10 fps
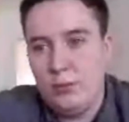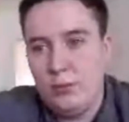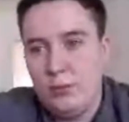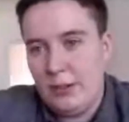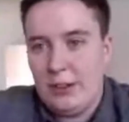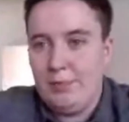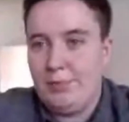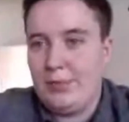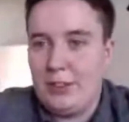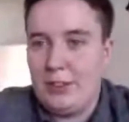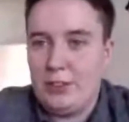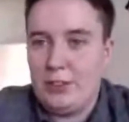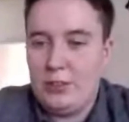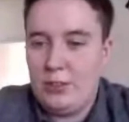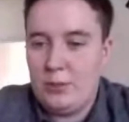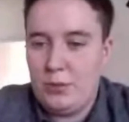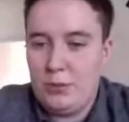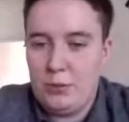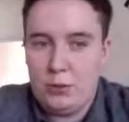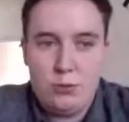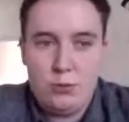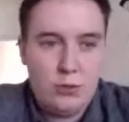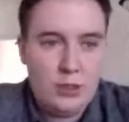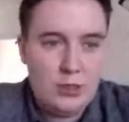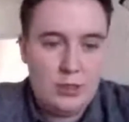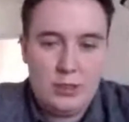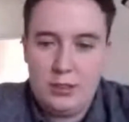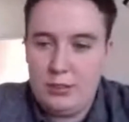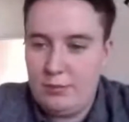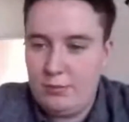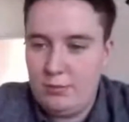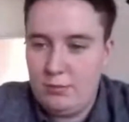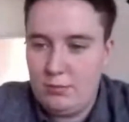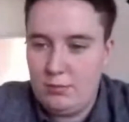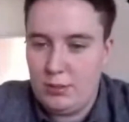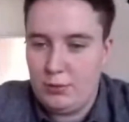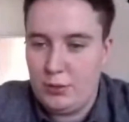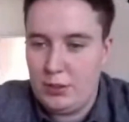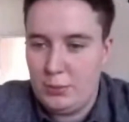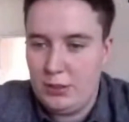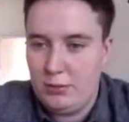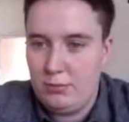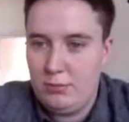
Well, I'm going to stop the recording. Don't bother the button.